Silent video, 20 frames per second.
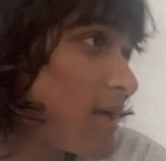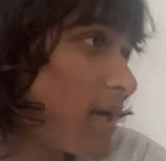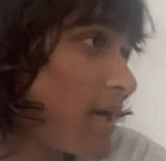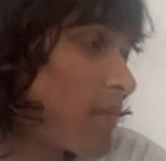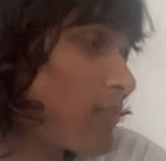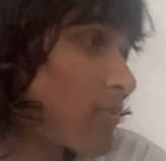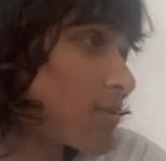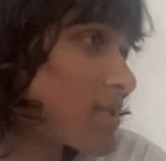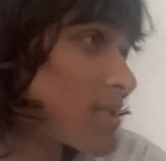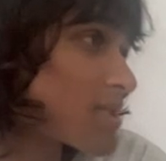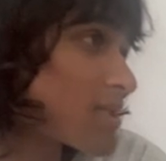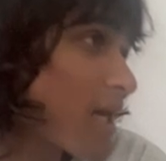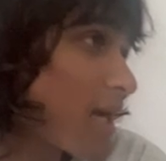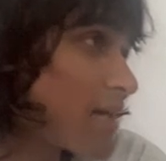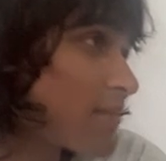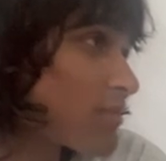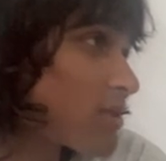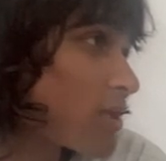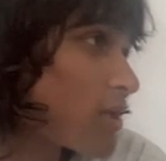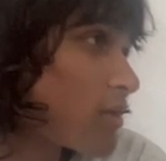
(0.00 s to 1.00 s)
And what this line
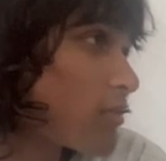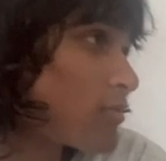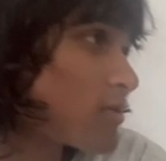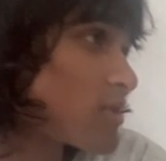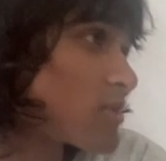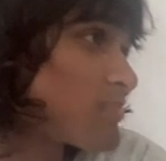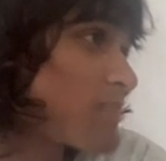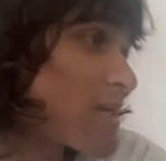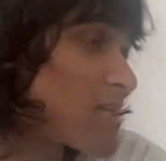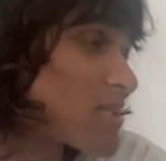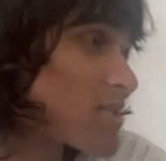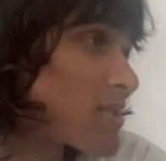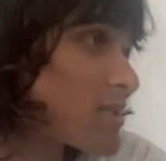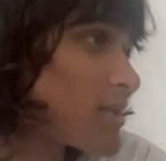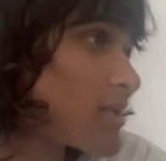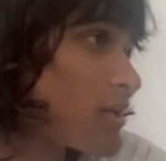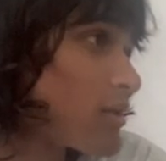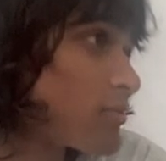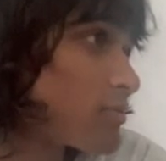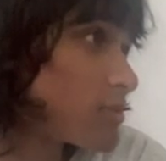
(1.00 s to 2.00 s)
of code is basically
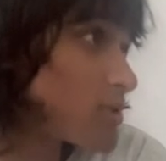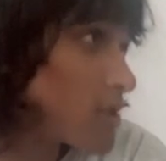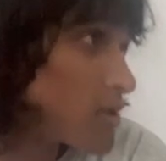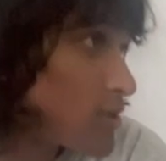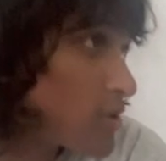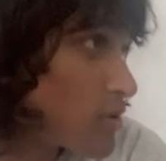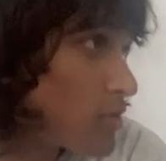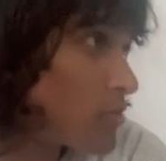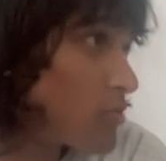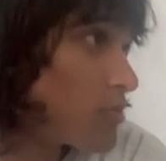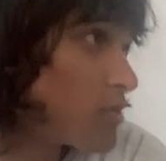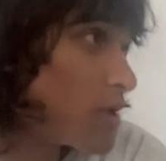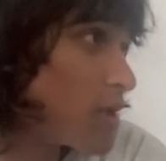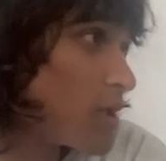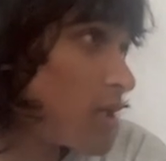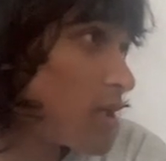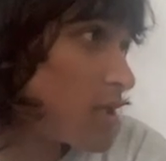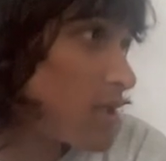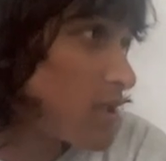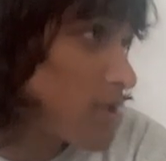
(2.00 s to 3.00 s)
going to do,
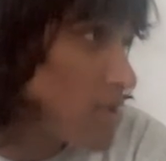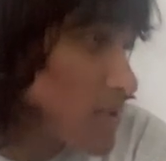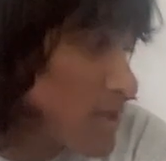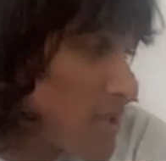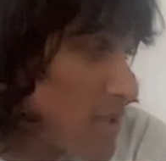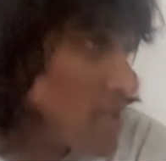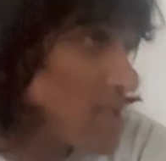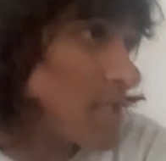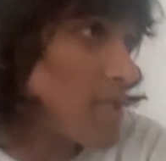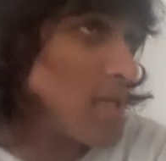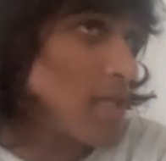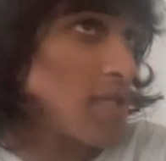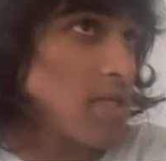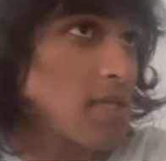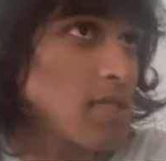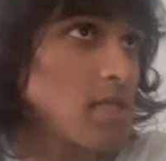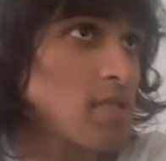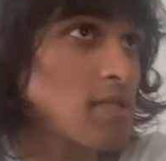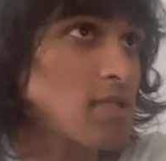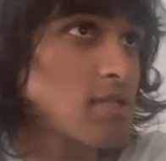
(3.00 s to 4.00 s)
since
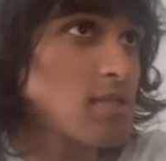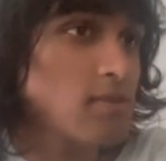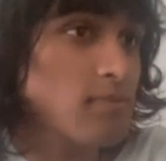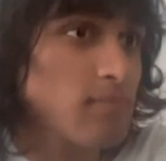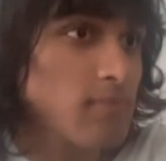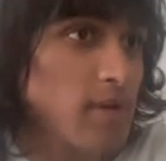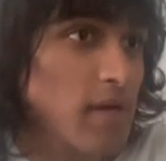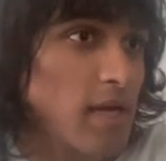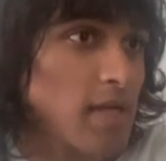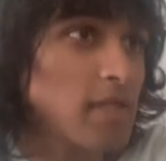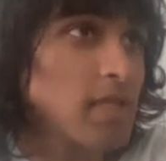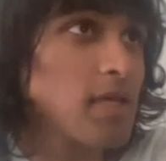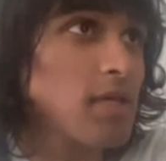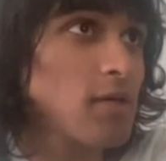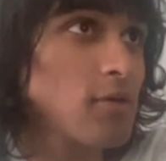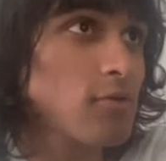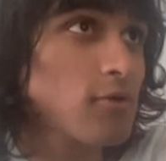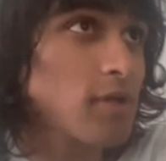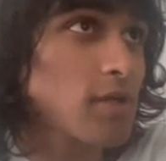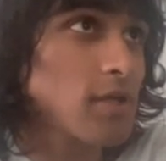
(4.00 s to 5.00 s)
it is
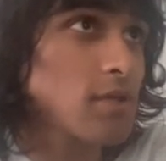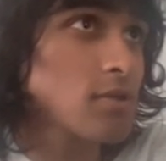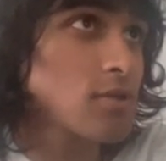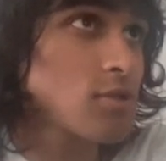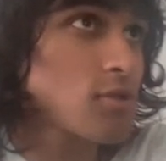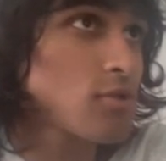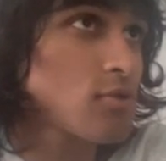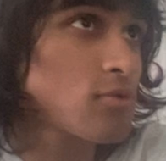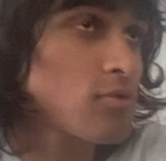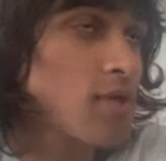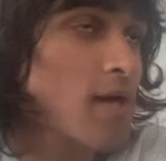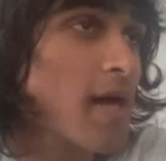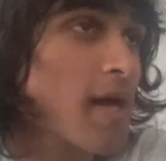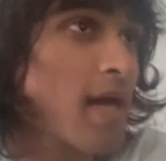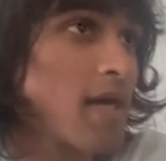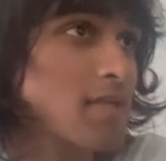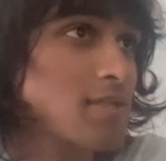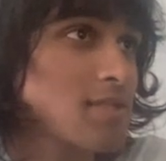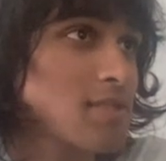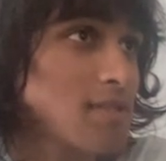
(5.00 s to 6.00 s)
adhering to the
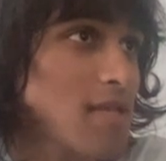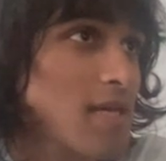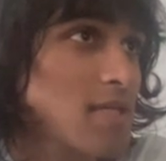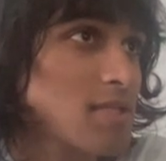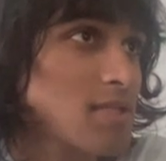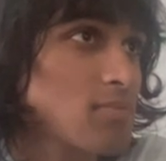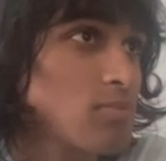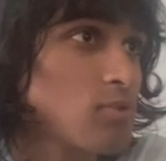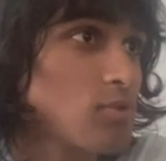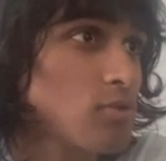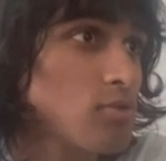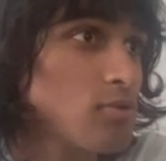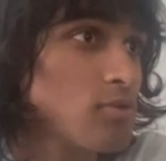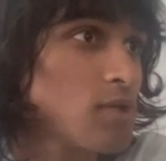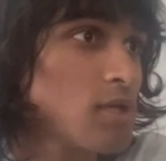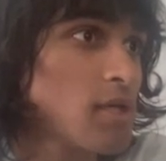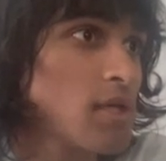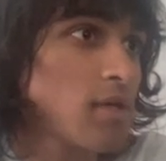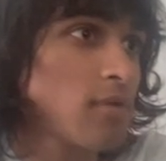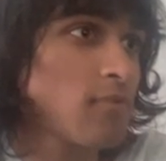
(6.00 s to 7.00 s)
hexadecimal
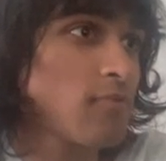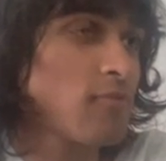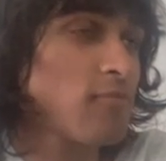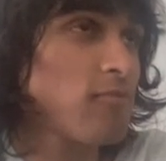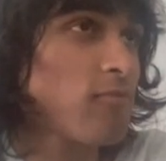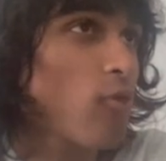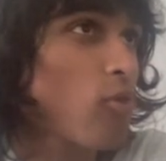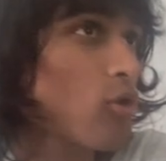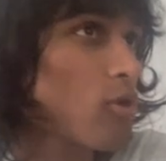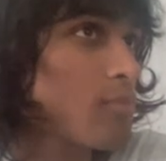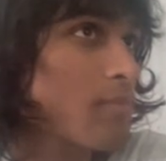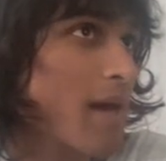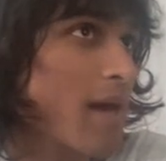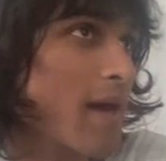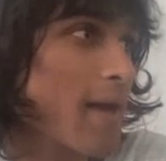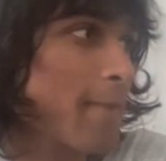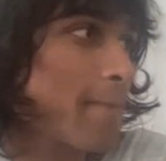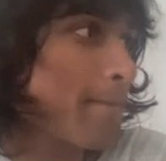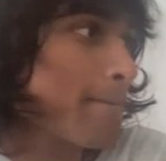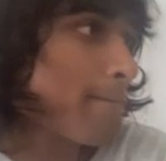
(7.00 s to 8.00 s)

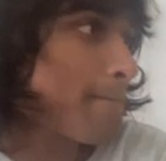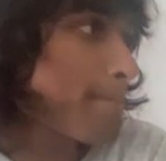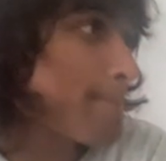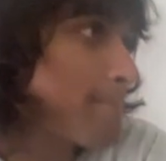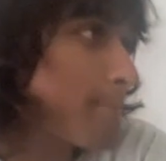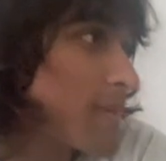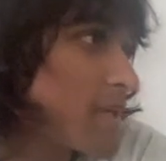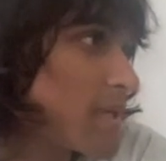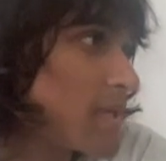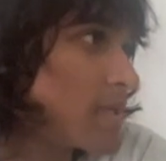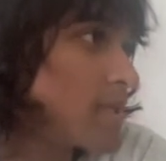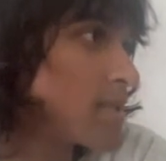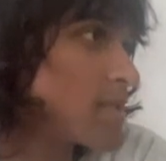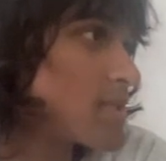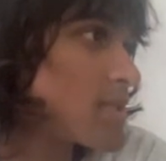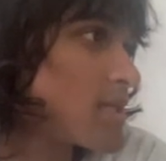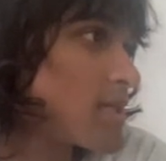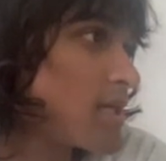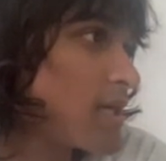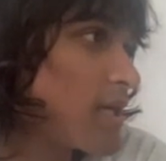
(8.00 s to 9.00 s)
format,
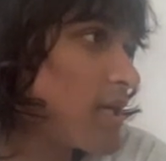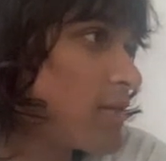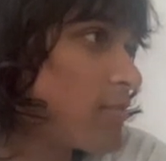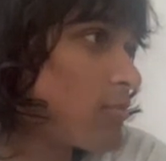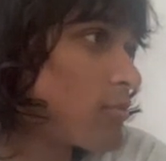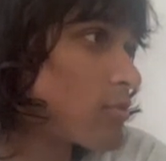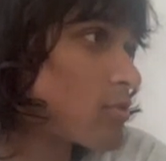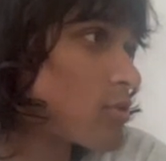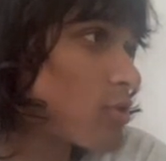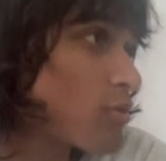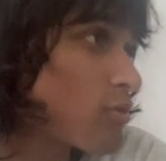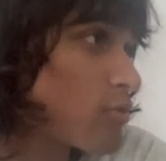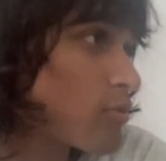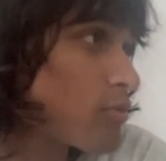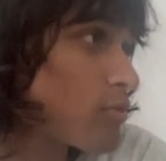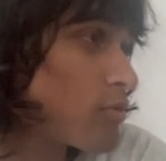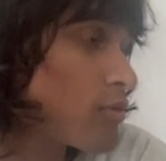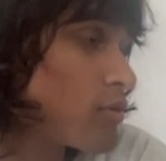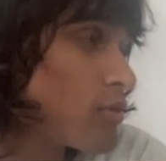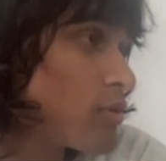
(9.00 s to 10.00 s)
is it will
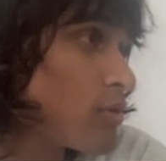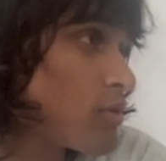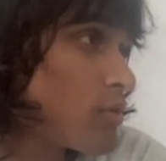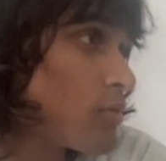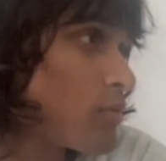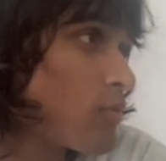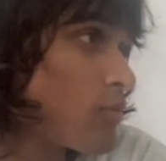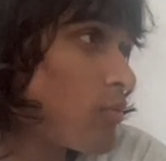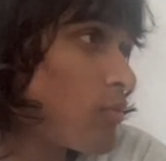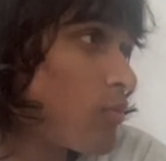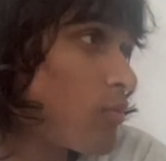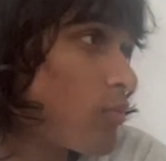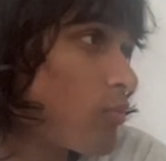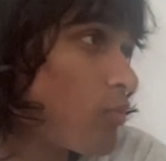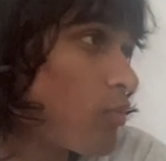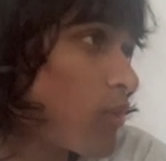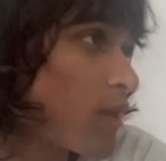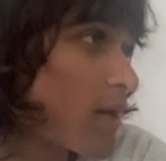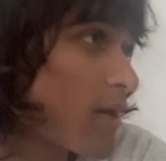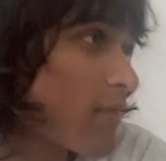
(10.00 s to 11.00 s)
turn
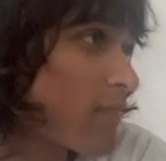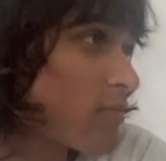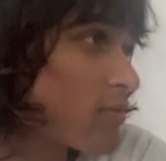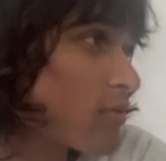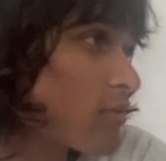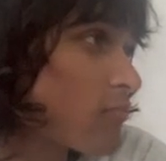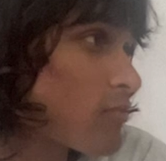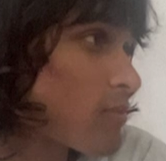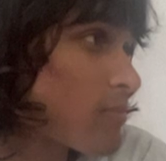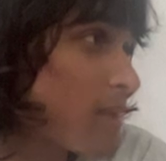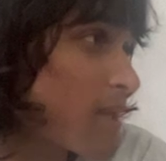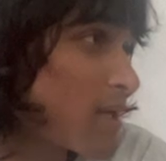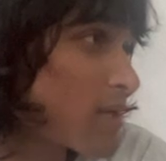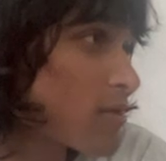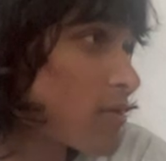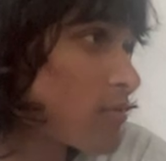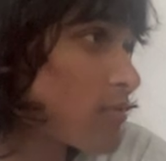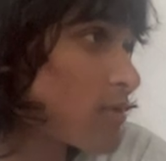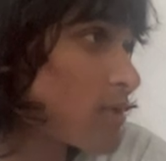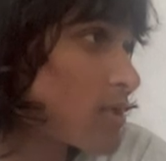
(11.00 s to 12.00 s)
whatever the
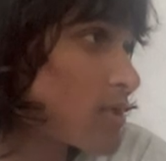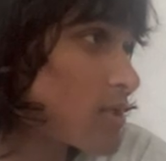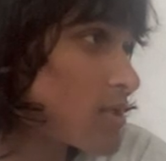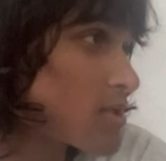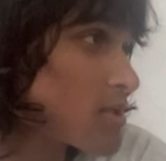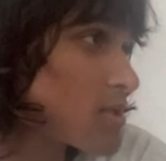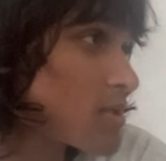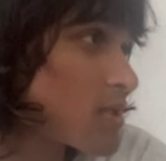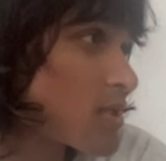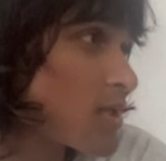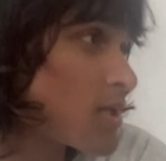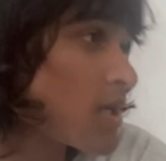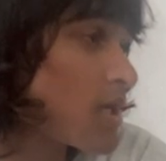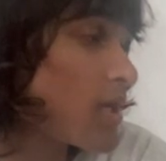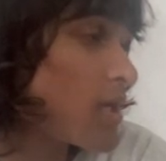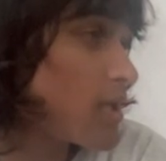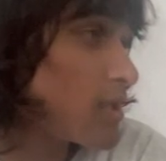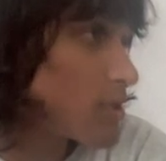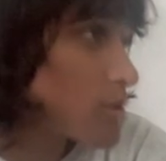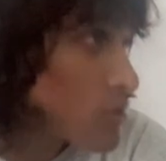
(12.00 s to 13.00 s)
remainder is
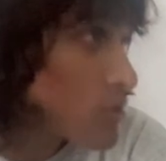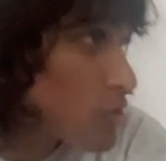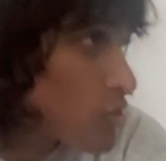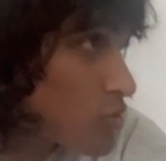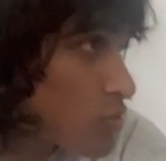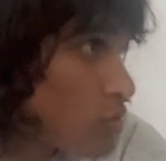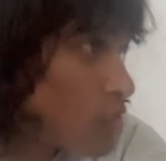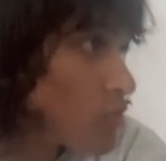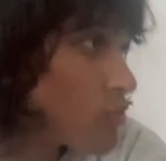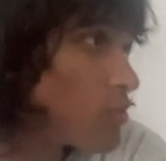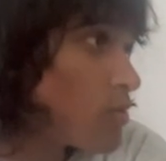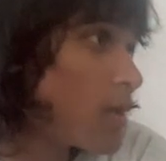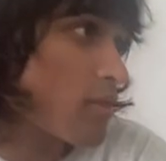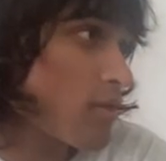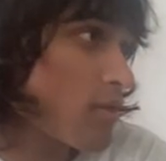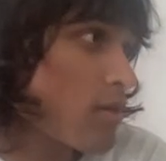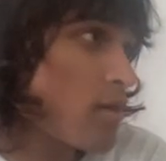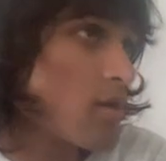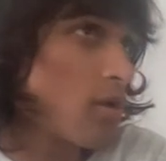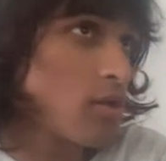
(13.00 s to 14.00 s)
into
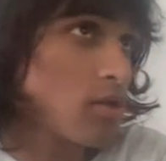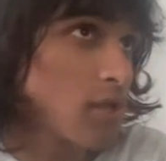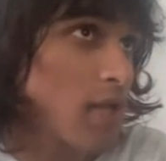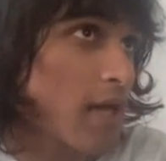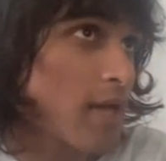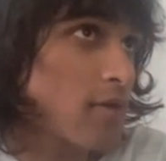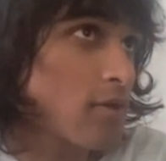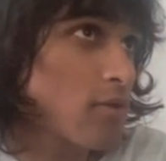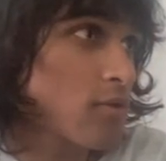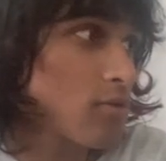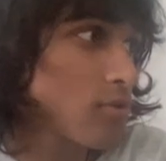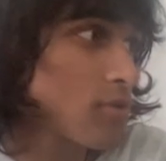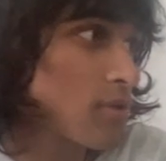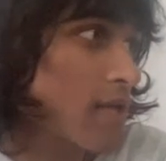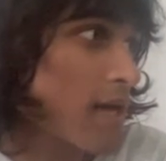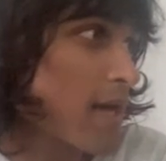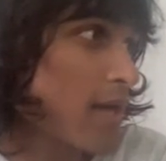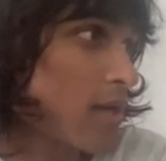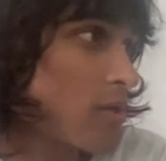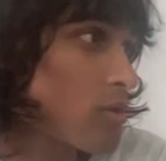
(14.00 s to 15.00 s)
the letter
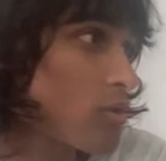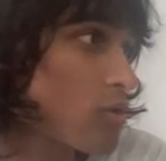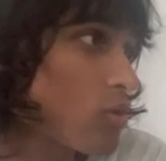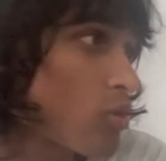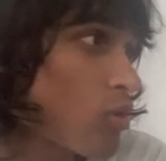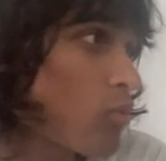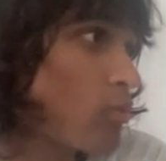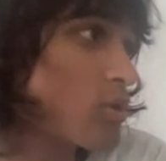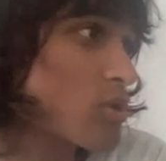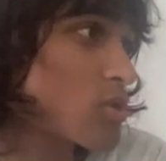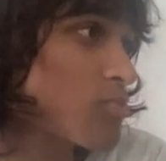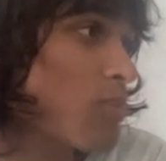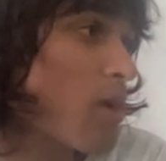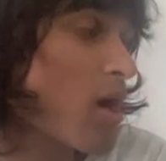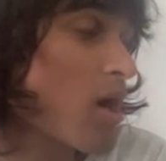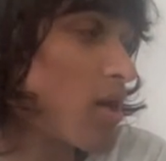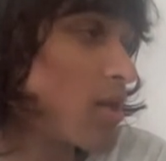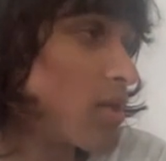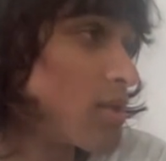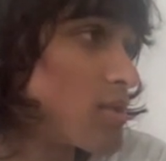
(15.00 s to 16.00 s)
that
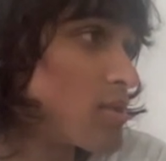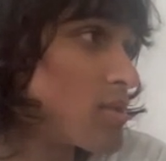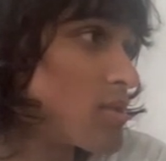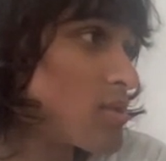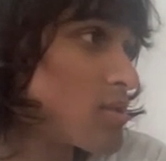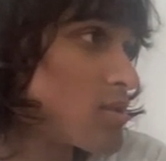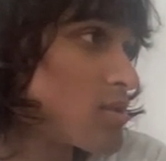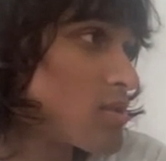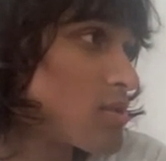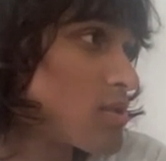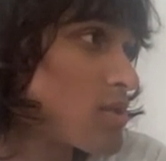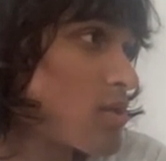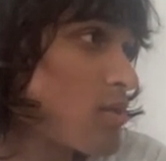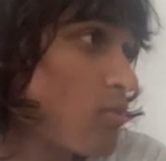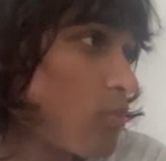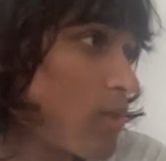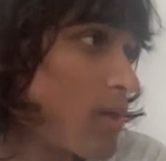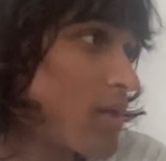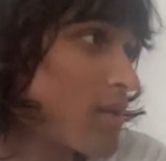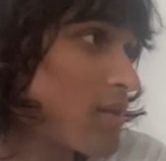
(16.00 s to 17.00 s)
corresponds
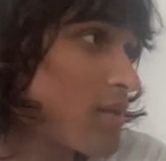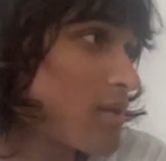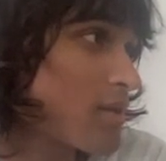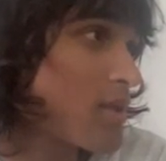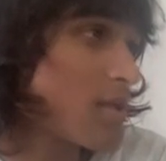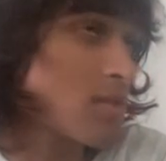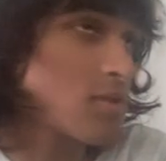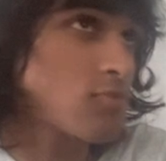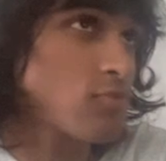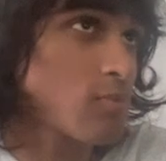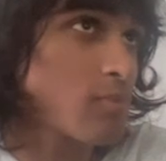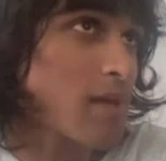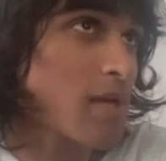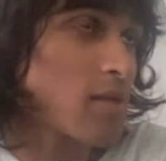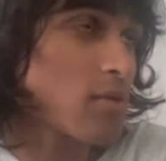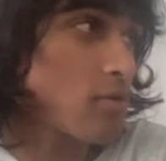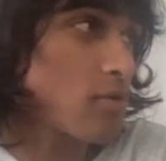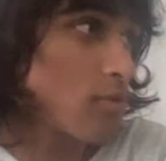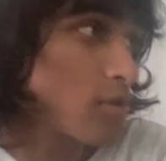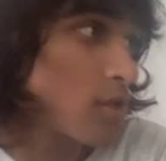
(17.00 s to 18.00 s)
with its
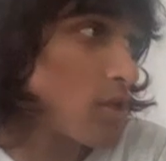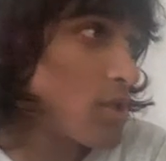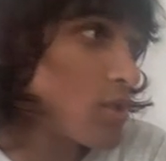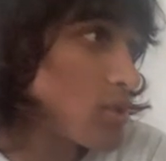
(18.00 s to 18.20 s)
remainder.